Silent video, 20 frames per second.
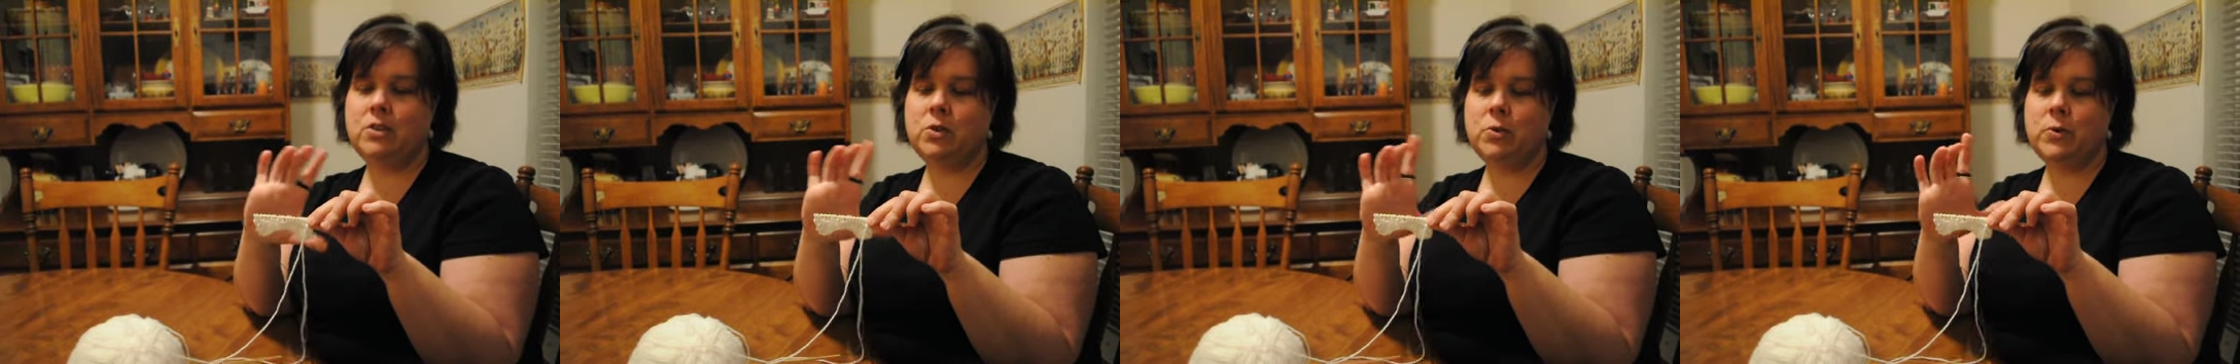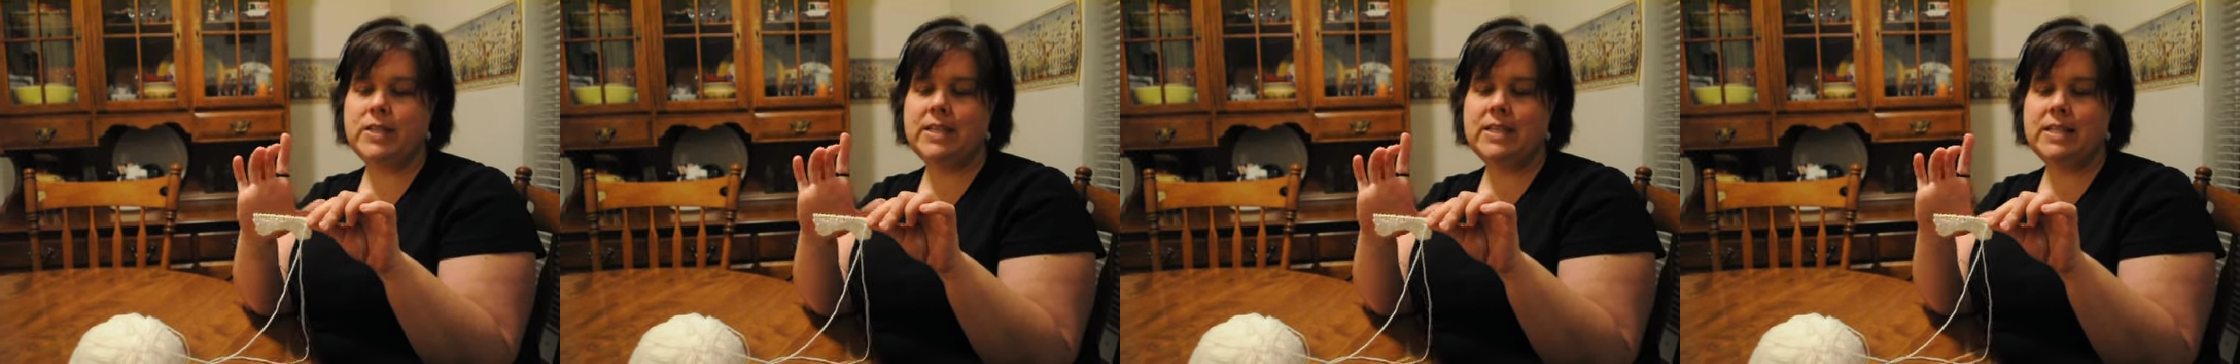
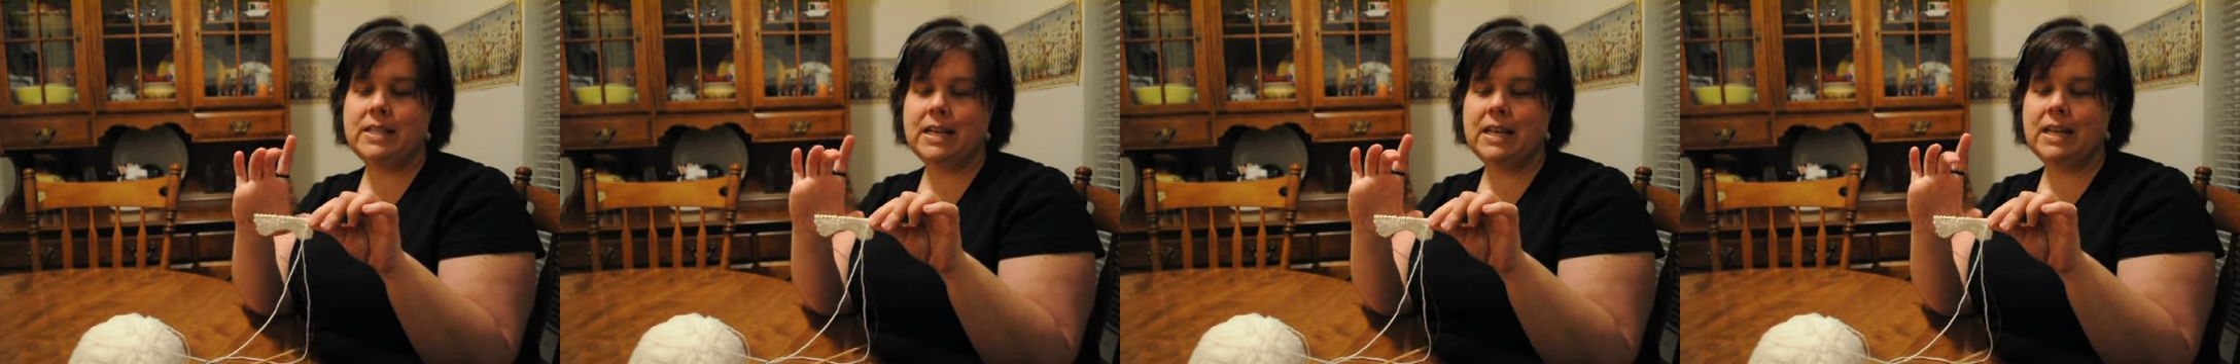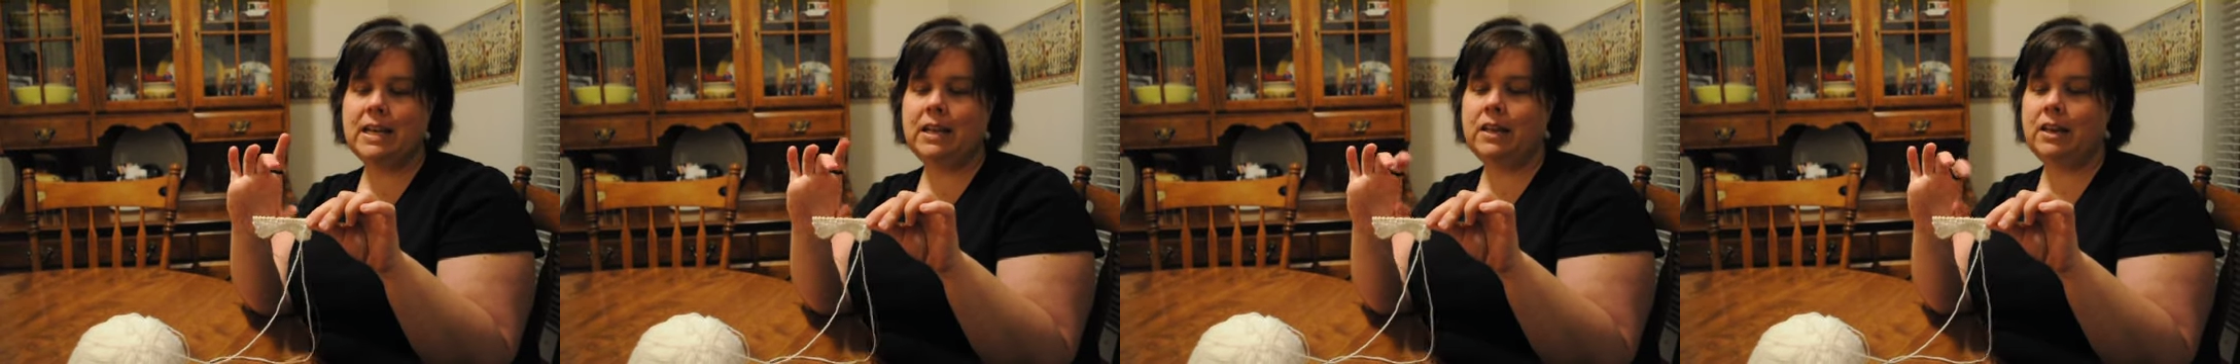
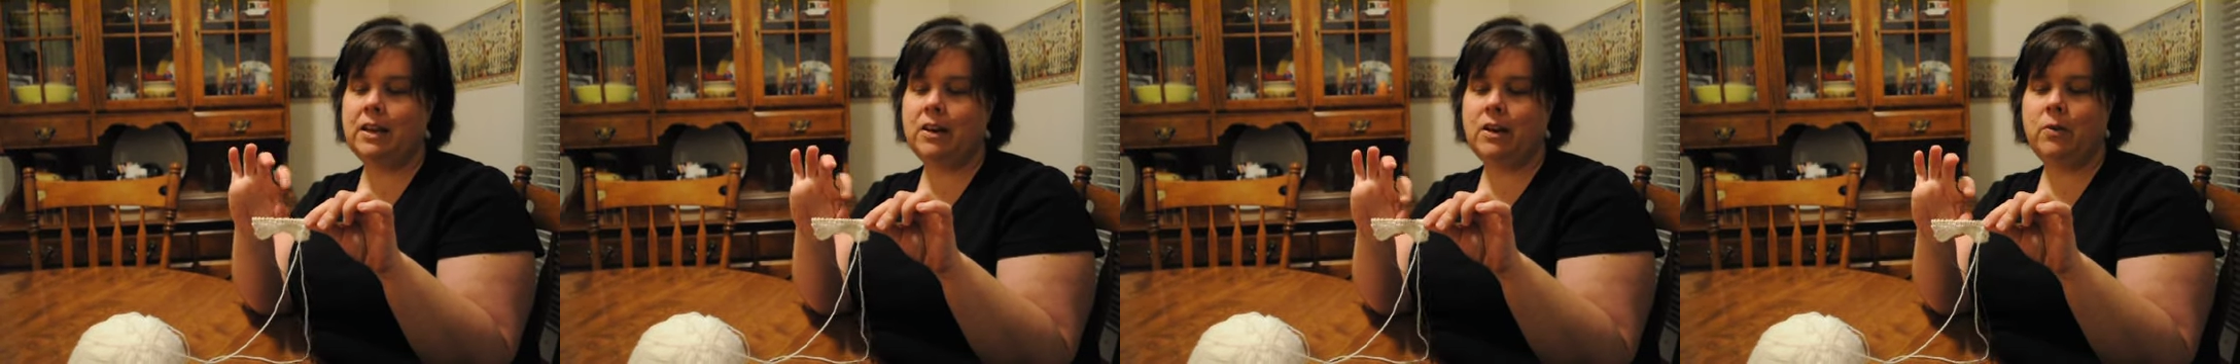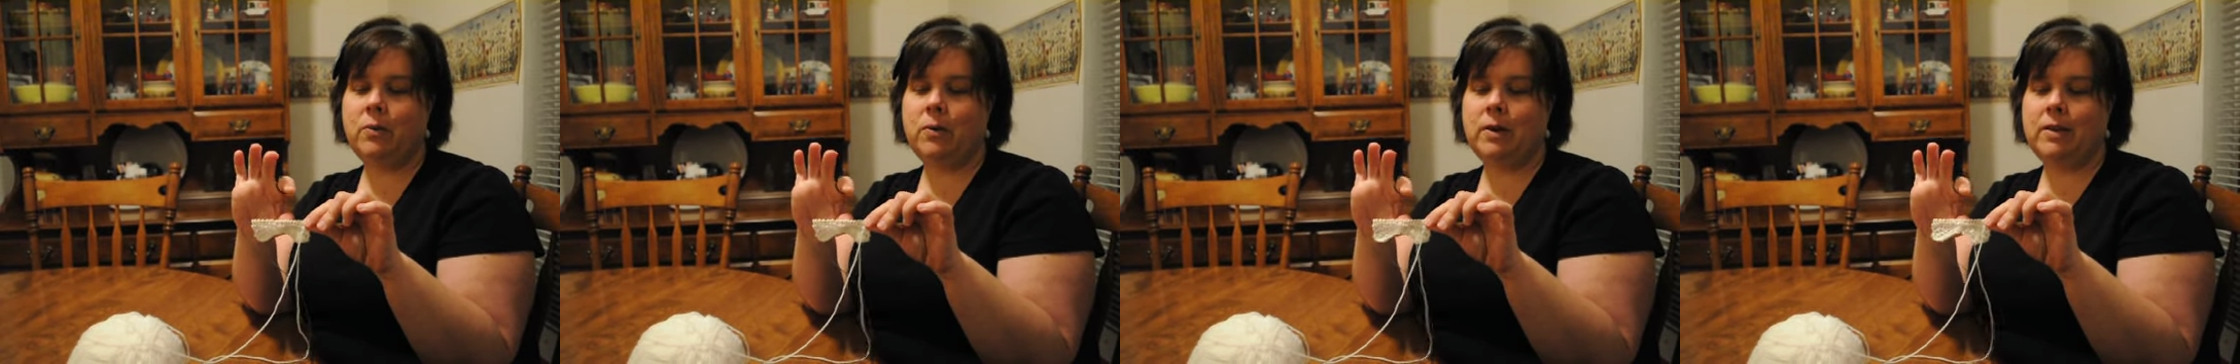twisting, you
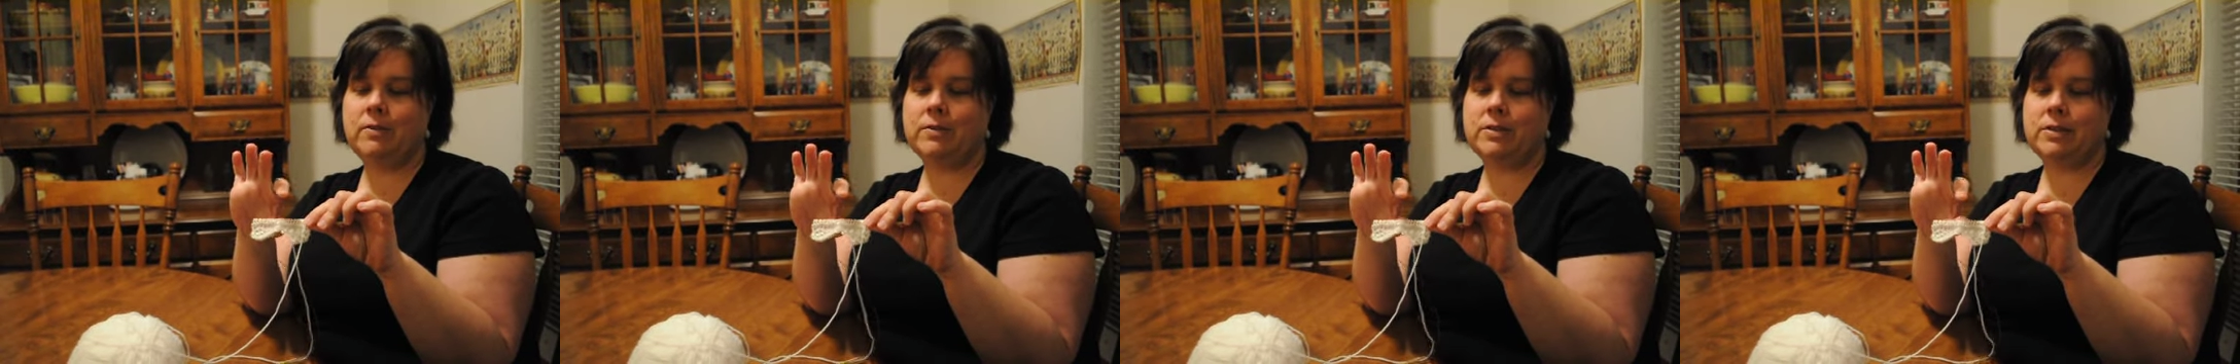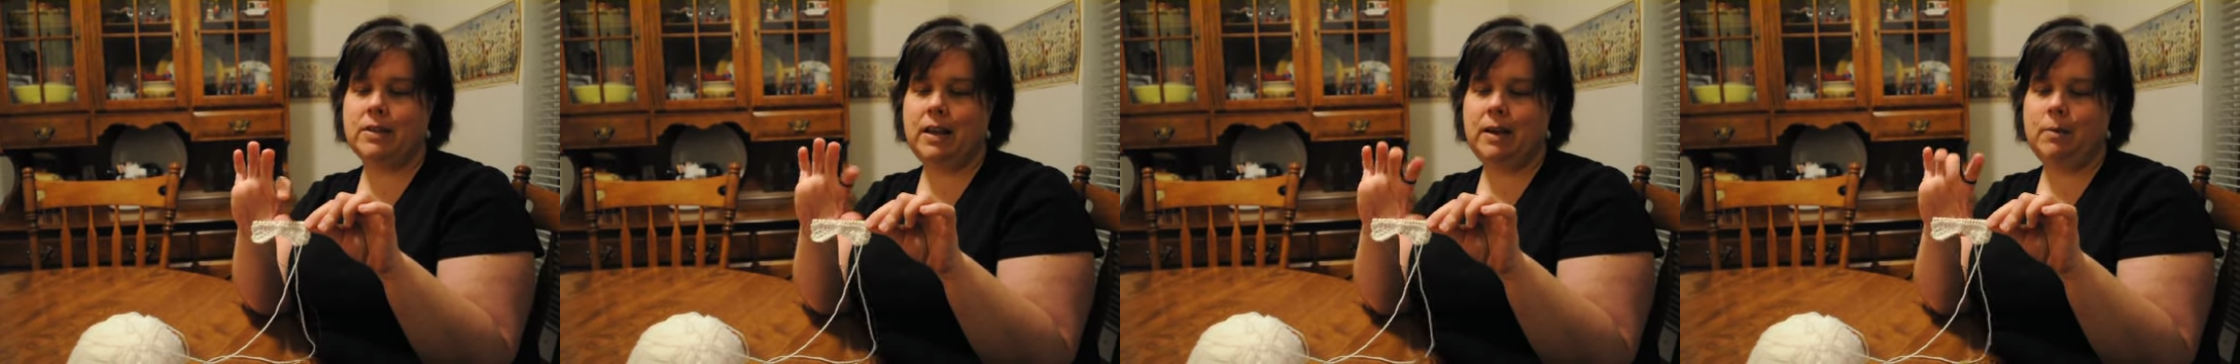know, when it
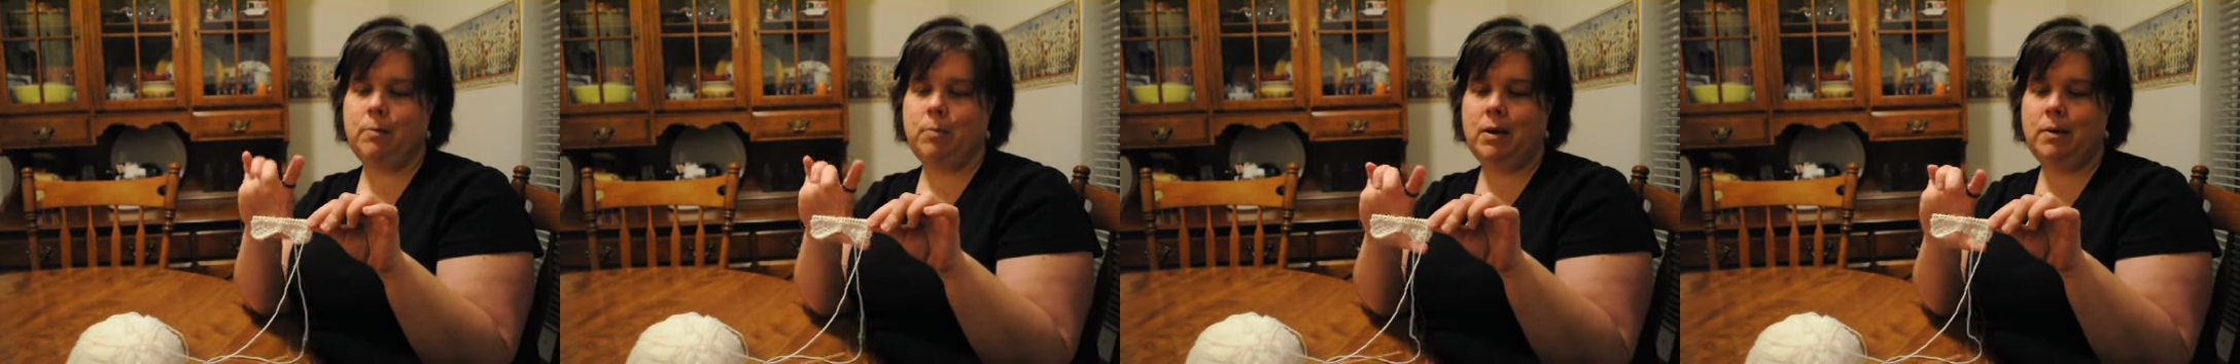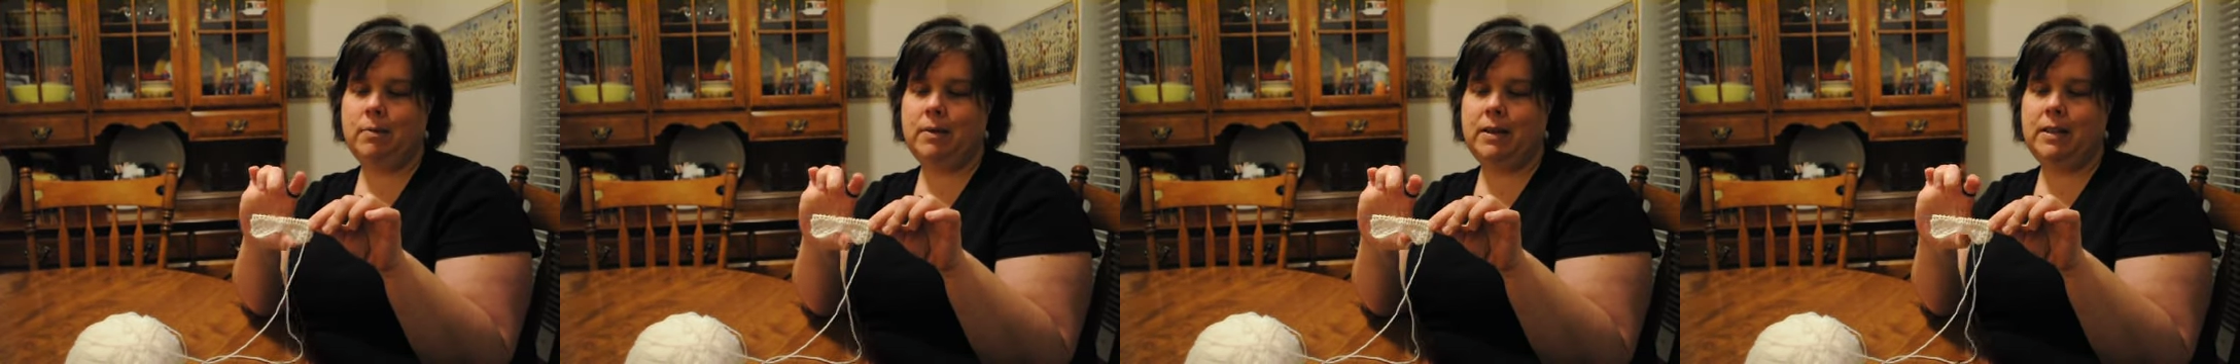was like
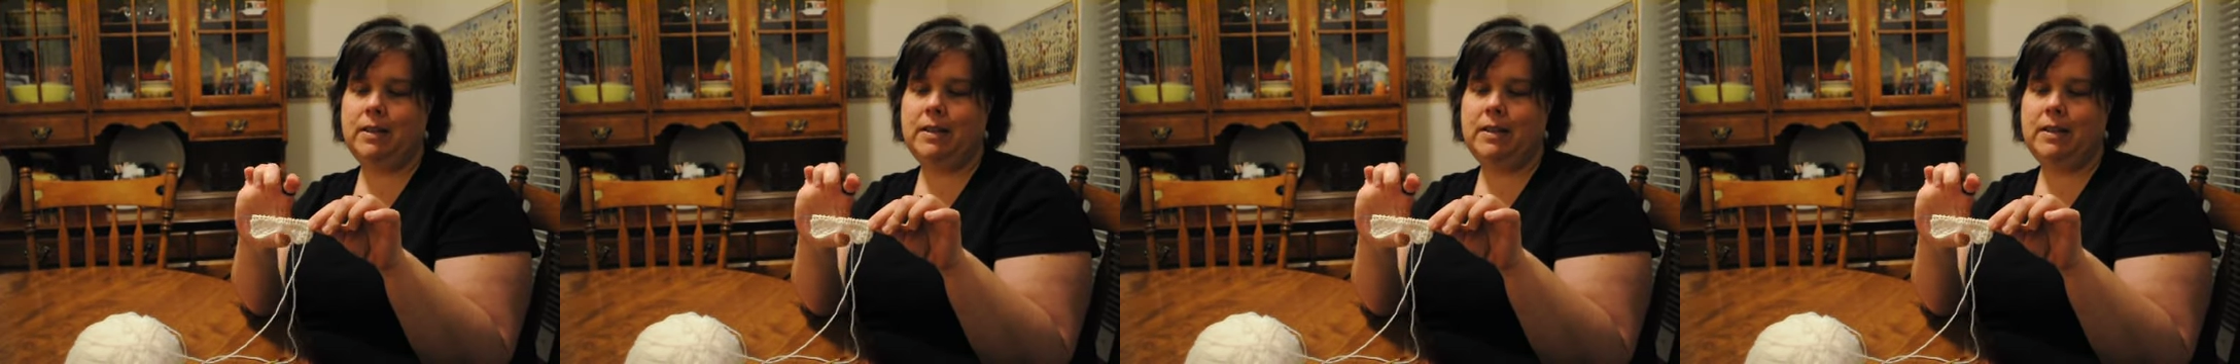probably